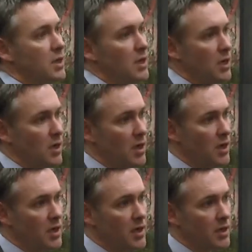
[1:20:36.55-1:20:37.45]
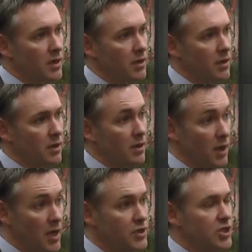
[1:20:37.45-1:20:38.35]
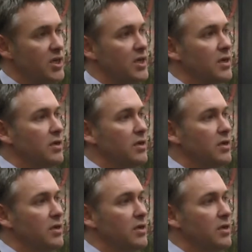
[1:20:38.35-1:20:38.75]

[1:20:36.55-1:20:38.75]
last year,